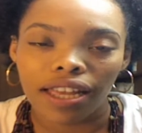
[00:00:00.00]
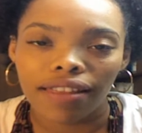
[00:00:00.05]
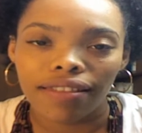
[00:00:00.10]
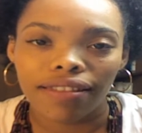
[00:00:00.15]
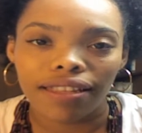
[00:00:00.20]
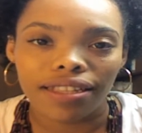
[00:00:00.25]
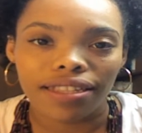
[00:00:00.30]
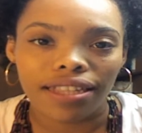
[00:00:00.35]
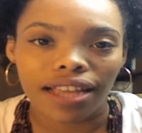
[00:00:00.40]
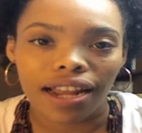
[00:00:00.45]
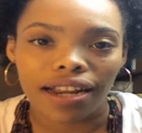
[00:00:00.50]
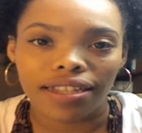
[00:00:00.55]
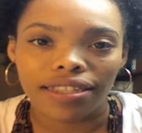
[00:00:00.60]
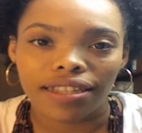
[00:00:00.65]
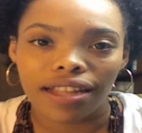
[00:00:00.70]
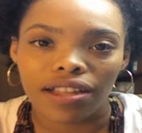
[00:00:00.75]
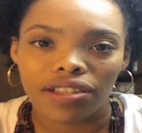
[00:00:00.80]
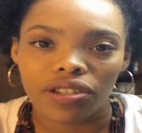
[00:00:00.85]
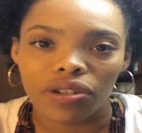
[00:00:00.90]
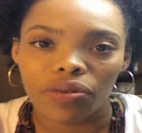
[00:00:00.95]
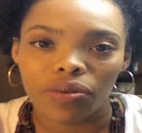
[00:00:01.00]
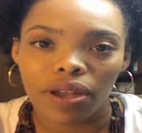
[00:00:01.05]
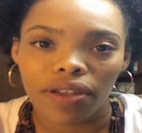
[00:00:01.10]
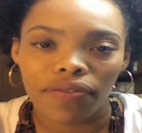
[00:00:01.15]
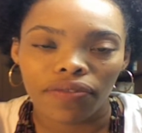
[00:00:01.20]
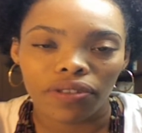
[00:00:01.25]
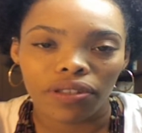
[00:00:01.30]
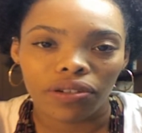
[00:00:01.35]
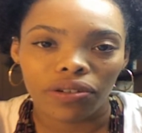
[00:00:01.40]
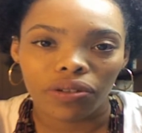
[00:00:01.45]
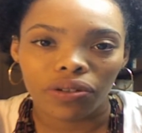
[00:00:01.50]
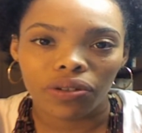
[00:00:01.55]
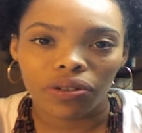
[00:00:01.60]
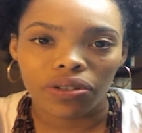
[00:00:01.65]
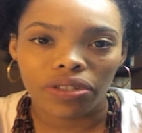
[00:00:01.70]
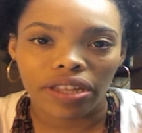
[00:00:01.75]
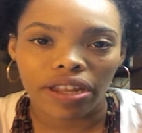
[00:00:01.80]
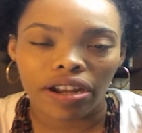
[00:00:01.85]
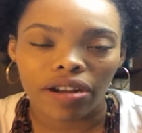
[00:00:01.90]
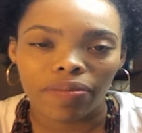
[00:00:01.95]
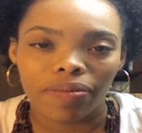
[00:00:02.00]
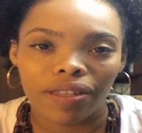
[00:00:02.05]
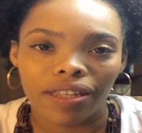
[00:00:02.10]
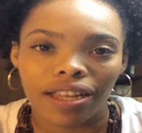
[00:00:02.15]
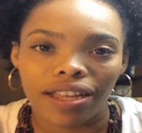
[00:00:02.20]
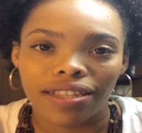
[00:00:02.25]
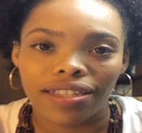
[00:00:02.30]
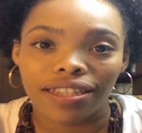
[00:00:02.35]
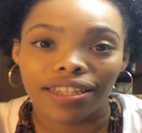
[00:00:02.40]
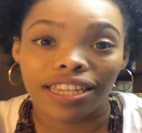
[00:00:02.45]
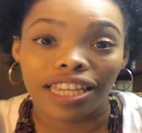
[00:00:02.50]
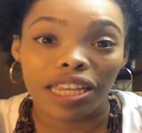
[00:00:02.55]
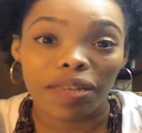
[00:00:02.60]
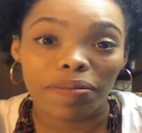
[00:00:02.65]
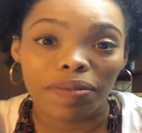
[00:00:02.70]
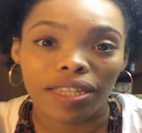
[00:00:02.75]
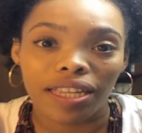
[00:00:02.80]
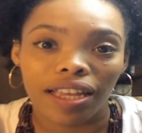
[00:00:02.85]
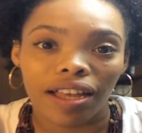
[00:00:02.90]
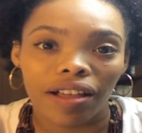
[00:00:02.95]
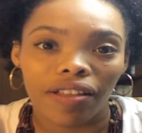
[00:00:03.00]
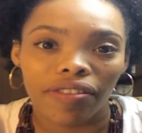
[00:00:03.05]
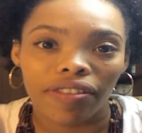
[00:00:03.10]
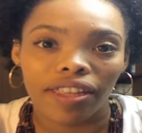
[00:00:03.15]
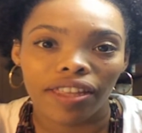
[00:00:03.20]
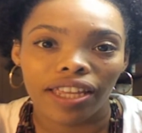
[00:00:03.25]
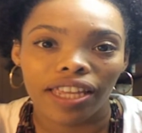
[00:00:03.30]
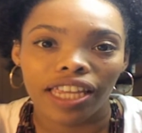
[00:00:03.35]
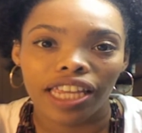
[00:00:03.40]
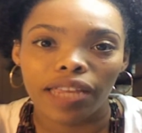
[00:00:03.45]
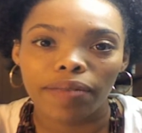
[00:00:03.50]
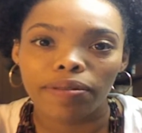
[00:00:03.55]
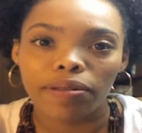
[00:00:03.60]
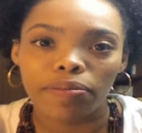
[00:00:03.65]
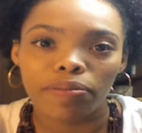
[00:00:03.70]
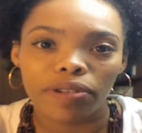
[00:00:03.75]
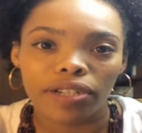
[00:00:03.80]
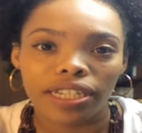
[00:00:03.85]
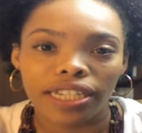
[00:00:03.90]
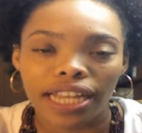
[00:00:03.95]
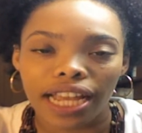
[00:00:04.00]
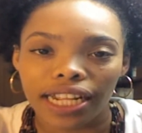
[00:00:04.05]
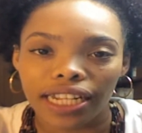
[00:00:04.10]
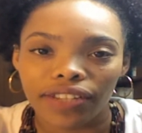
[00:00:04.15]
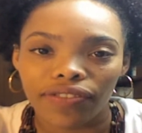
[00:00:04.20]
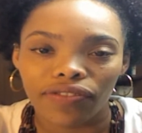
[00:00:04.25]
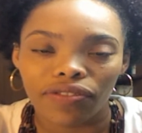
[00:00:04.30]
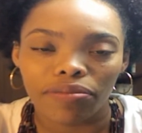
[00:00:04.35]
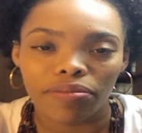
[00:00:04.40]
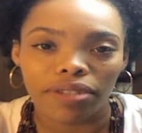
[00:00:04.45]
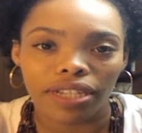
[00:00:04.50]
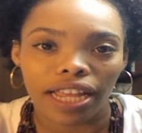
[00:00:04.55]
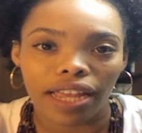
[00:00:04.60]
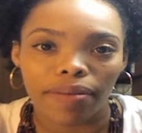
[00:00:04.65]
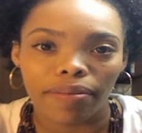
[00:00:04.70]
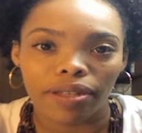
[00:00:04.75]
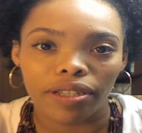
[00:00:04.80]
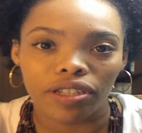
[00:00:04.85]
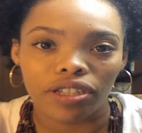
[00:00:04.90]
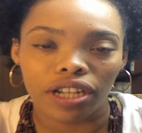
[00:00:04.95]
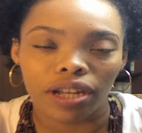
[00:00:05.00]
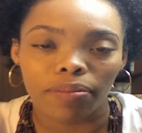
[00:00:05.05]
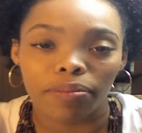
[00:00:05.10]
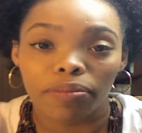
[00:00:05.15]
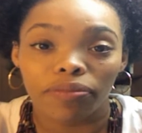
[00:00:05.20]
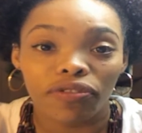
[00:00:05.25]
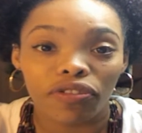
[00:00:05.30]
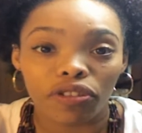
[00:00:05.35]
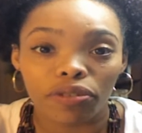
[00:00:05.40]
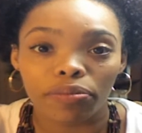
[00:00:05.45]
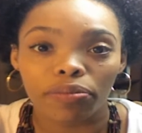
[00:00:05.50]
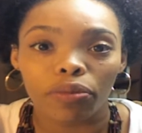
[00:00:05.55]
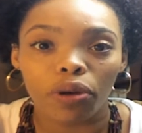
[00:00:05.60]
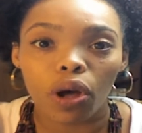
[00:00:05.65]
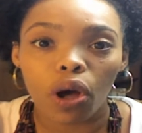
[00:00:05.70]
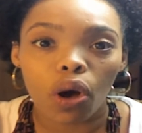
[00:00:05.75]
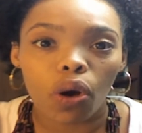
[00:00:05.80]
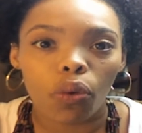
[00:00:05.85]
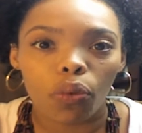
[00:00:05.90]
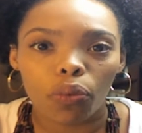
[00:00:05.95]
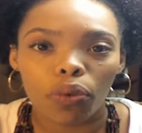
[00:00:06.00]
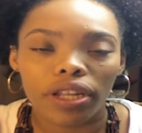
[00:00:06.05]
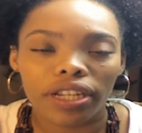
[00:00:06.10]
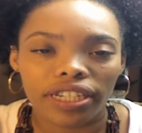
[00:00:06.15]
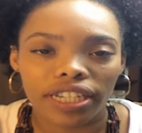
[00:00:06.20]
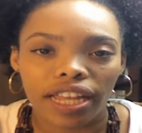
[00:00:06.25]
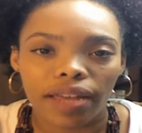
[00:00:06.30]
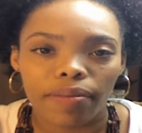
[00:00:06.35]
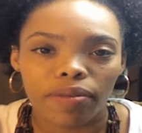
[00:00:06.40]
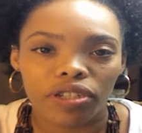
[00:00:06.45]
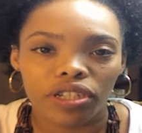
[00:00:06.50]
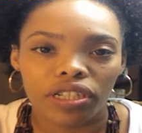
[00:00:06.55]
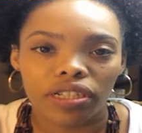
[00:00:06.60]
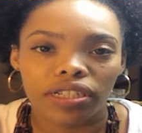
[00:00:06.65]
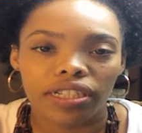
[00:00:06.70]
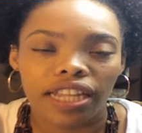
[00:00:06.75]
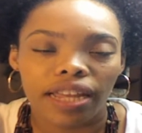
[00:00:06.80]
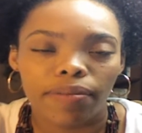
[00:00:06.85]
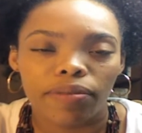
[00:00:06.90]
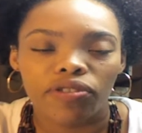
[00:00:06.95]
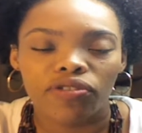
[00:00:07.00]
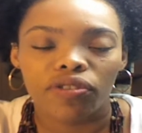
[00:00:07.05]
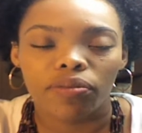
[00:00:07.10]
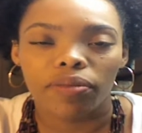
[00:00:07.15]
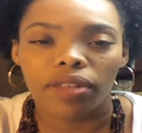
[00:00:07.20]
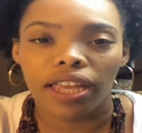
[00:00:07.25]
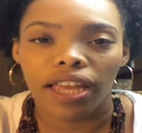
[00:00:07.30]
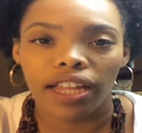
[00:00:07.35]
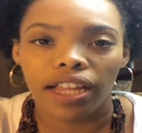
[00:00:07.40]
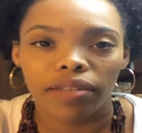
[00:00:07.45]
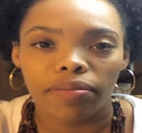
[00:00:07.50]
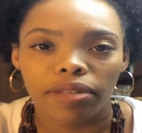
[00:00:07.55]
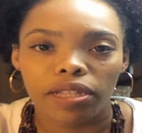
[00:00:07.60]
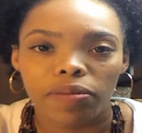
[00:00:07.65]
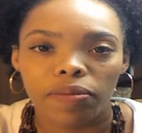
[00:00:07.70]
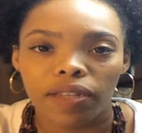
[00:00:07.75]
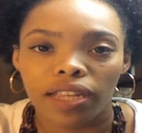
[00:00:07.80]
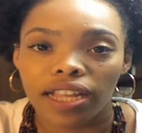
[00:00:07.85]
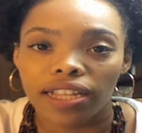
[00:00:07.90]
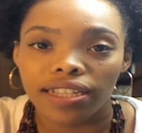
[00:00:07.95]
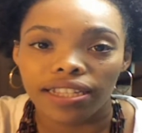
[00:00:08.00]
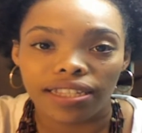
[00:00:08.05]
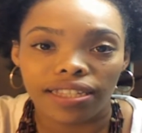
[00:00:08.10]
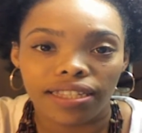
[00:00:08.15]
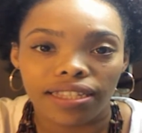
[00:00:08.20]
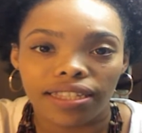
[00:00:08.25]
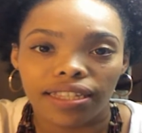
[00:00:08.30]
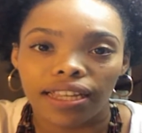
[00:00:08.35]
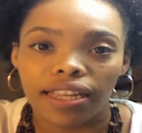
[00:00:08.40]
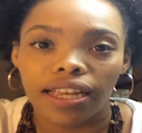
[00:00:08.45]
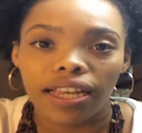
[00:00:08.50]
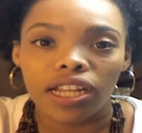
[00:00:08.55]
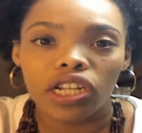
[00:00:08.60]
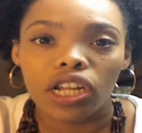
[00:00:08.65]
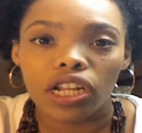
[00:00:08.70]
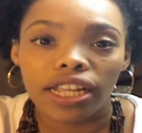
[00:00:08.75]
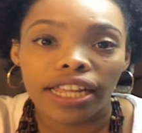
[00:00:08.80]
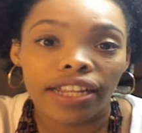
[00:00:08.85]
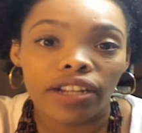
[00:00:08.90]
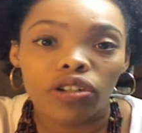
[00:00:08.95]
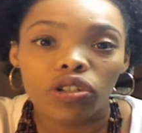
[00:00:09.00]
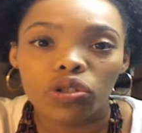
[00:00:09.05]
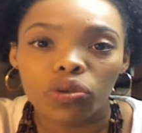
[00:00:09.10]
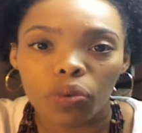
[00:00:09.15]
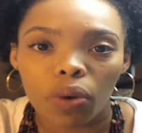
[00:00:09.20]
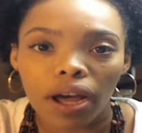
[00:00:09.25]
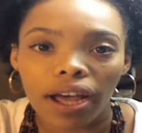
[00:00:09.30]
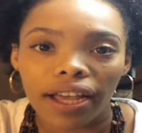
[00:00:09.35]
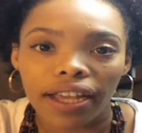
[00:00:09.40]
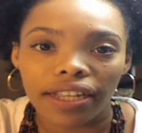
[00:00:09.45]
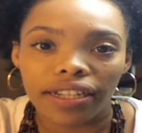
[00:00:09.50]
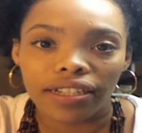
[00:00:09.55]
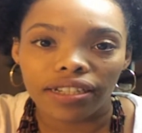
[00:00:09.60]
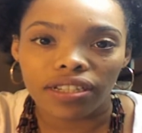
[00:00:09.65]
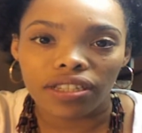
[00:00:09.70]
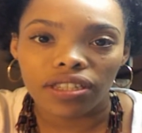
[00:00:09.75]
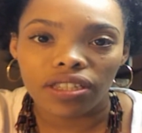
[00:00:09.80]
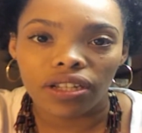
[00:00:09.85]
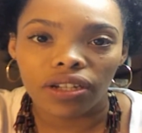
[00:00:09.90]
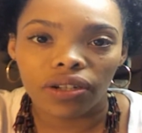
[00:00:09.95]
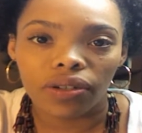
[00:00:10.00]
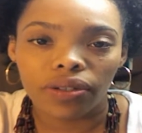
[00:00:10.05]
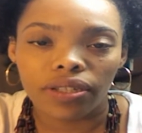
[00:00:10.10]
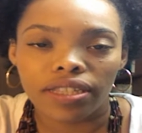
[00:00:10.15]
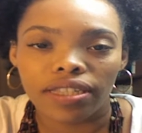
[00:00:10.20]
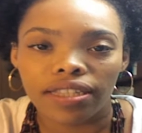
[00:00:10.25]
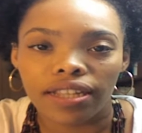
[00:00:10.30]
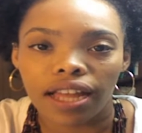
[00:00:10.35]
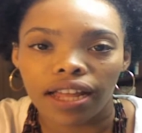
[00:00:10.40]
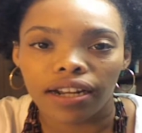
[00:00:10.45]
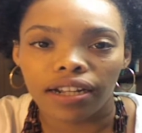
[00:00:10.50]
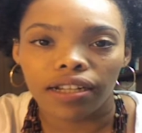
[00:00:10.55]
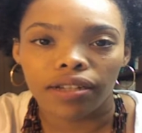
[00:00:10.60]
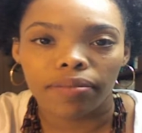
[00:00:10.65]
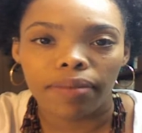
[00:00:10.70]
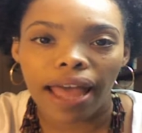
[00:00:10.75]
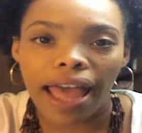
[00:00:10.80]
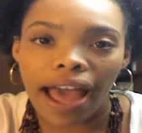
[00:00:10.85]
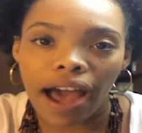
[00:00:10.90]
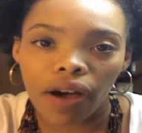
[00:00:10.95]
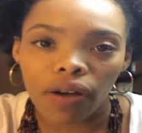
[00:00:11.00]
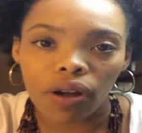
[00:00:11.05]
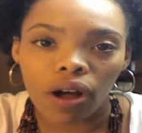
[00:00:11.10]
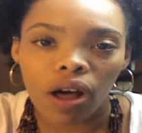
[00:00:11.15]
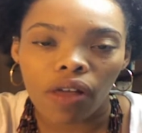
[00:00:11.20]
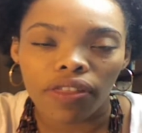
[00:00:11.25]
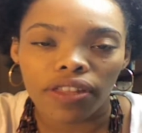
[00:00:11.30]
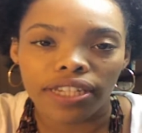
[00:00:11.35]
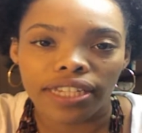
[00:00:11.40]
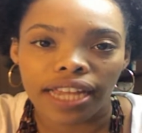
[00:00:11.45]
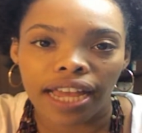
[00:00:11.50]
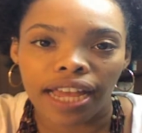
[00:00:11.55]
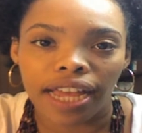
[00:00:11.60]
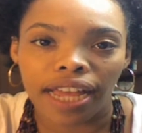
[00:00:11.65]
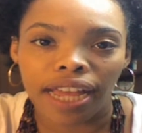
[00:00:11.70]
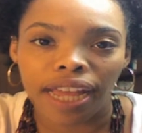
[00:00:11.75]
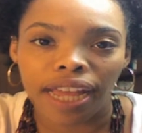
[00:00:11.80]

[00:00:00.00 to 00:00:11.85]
these kind of styles are great for little girls' hair because it keeps it healthy, it keeps it protected from damage, from wind damage and damage from the elements, because it's intertwined, so it's not out all the time.